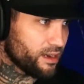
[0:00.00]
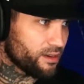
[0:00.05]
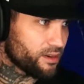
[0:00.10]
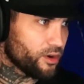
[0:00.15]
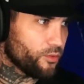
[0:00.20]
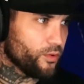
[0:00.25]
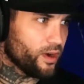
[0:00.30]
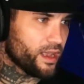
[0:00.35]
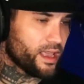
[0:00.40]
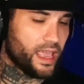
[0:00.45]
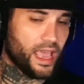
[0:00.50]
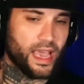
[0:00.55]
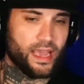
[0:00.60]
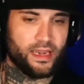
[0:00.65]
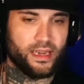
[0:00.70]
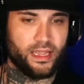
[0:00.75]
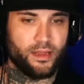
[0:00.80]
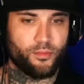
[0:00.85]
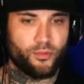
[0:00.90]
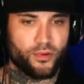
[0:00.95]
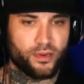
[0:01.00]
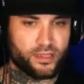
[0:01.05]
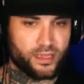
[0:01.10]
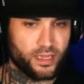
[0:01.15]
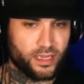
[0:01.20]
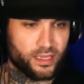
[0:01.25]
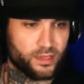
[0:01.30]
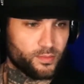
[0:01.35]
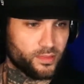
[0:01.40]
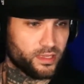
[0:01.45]
don't know what Cat D prison
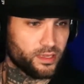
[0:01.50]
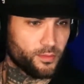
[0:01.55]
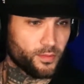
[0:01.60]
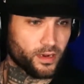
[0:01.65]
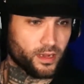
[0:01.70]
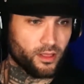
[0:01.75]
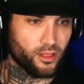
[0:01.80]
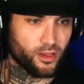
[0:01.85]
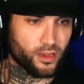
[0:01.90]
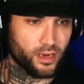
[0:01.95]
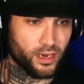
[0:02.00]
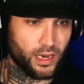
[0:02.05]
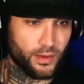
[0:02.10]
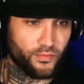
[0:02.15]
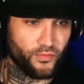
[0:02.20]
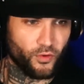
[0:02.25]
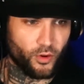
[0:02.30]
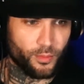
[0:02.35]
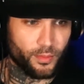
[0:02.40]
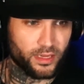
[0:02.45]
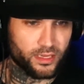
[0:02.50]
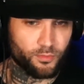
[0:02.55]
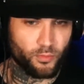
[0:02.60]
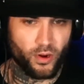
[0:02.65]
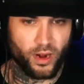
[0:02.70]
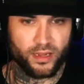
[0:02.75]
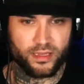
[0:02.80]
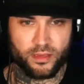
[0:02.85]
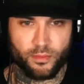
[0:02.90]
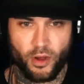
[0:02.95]
is, but someone could look it up for me. It's
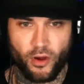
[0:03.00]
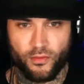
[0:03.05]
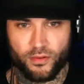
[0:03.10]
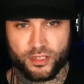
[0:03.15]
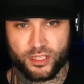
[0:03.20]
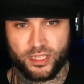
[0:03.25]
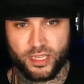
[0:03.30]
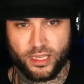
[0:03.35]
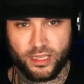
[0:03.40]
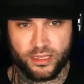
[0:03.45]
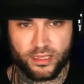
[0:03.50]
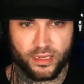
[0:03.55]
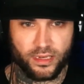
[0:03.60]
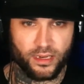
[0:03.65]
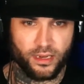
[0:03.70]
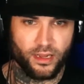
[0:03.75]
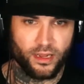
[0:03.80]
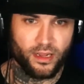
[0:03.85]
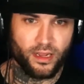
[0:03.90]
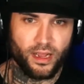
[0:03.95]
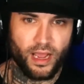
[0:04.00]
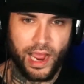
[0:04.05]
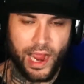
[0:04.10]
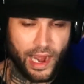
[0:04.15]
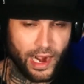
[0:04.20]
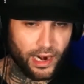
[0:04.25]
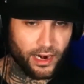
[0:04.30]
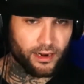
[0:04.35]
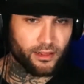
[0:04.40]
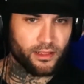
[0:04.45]
probably some overseas and
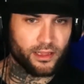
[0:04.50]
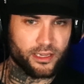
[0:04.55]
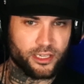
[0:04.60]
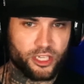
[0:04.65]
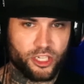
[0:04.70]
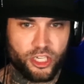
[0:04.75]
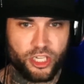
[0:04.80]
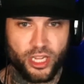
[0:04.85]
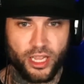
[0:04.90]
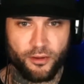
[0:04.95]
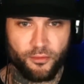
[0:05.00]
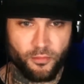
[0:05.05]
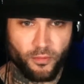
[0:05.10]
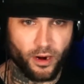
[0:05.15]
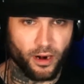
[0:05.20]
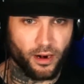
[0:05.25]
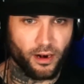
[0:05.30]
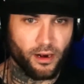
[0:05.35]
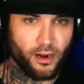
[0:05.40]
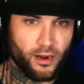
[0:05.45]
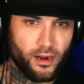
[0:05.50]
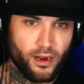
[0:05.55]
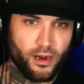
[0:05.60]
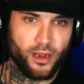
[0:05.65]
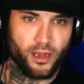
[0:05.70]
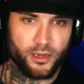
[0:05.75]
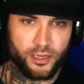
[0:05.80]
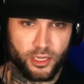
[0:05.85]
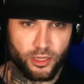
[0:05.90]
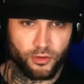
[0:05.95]
Ireland shit where
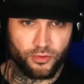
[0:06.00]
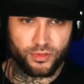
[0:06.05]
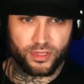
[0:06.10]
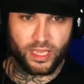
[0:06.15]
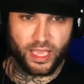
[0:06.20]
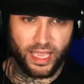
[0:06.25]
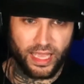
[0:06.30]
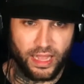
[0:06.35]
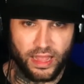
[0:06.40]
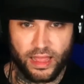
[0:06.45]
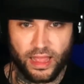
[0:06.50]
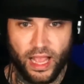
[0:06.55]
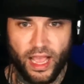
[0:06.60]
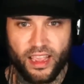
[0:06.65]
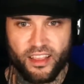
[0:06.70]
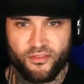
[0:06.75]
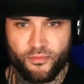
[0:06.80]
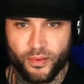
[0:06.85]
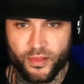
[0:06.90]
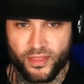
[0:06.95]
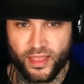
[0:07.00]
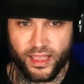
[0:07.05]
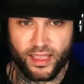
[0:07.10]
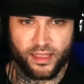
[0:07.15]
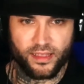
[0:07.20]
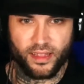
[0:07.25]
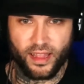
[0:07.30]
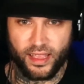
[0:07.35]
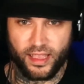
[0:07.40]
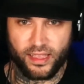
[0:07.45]
dudes get life, but they,
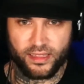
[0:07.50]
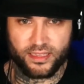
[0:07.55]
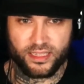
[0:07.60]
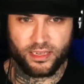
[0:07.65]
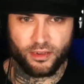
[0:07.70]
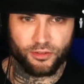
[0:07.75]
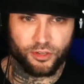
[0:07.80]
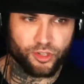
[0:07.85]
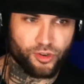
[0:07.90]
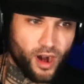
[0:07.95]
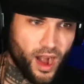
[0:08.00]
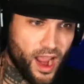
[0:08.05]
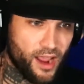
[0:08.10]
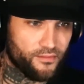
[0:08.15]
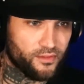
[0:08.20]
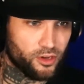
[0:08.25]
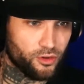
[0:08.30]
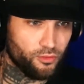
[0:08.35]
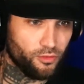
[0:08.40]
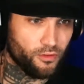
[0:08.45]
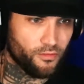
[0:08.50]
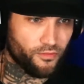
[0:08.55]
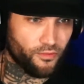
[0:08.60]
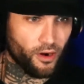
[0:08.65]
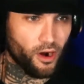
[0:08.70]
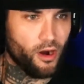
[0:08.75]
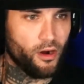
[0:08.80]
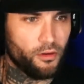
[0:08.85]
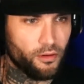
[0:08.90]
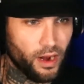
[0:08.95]
they can still drive to and
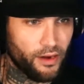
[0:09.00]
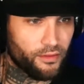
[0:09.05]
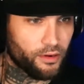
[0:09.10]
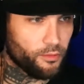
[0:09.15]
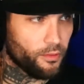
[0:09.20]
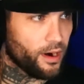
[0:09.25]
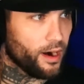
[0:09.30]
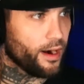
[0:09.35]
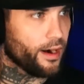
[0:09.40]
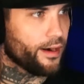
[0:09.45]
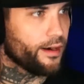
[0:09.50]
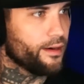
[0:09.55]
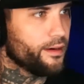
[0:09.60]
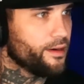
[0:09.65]
fro everywhere.